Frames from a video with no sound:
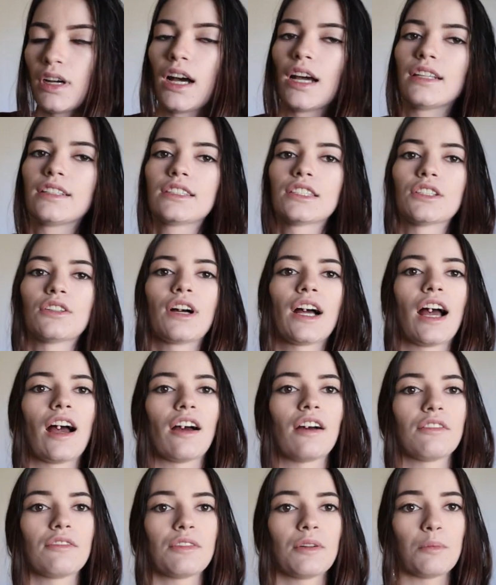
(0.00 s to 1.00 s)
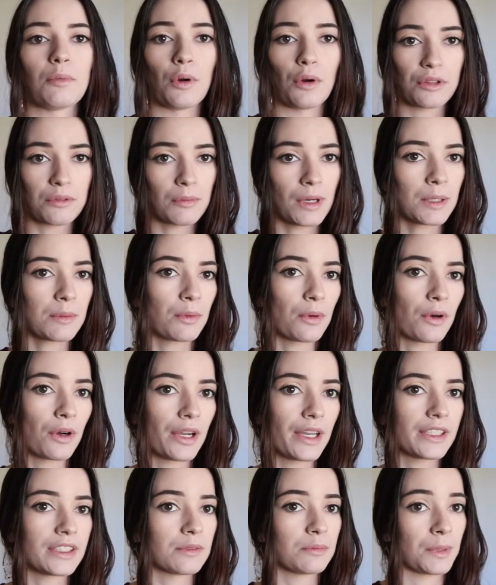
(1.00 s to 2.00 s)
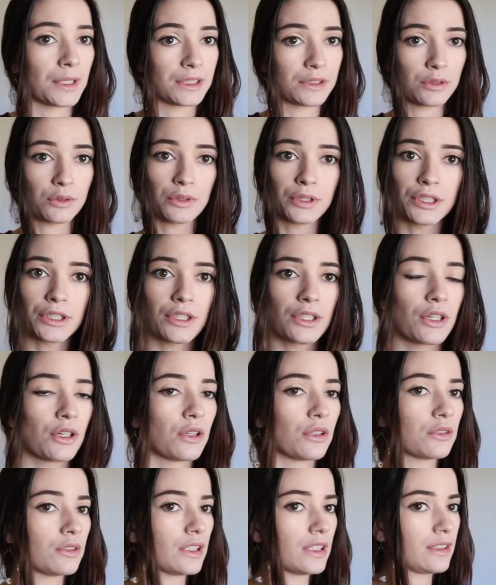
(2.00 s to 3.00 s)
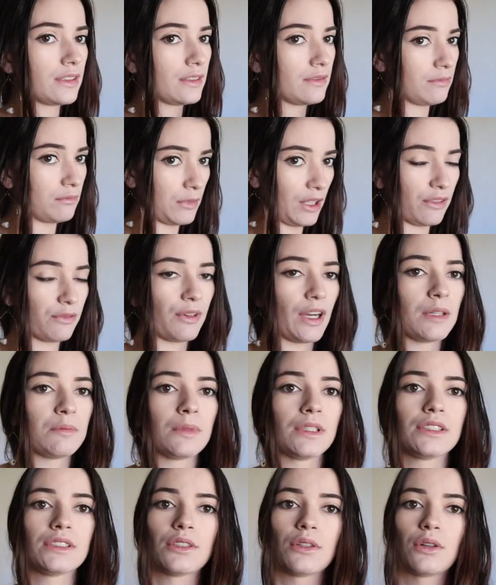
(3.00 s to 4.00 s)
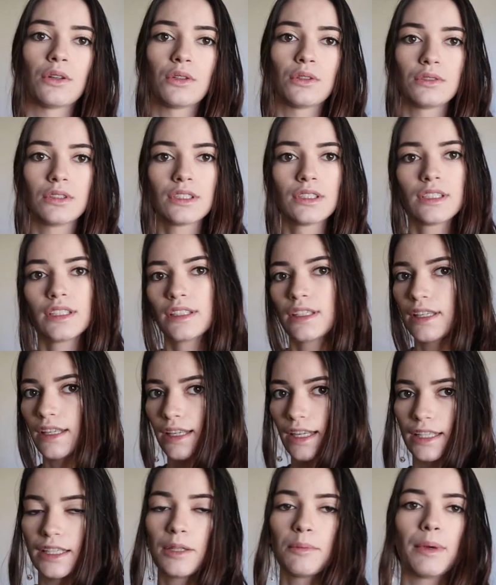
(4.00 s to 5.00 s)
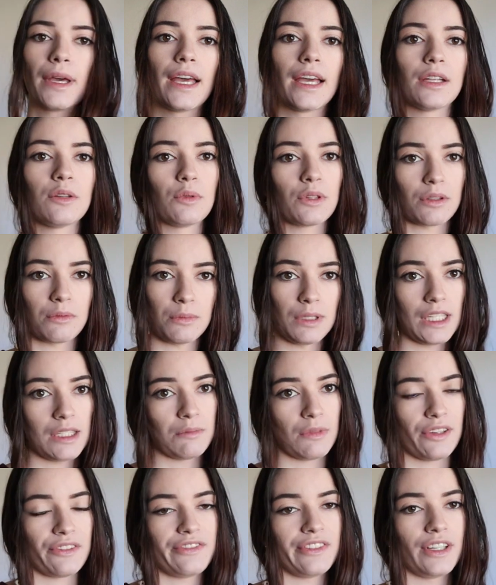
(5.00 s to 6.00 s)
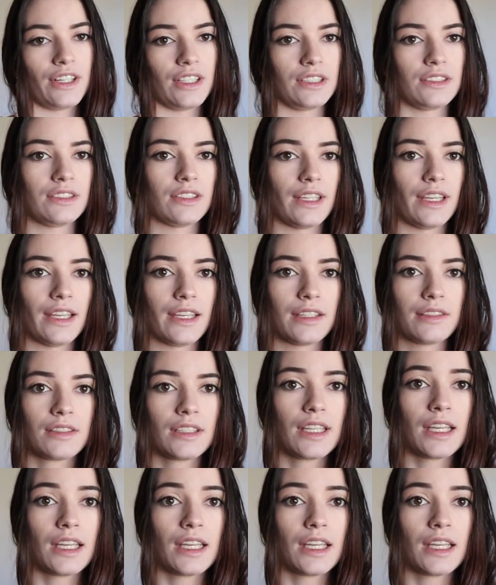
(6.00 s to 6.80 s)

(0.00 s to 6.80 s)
I still have both my boys, my 2-year-old, my 5-month-old, in the bed with me and my fiance.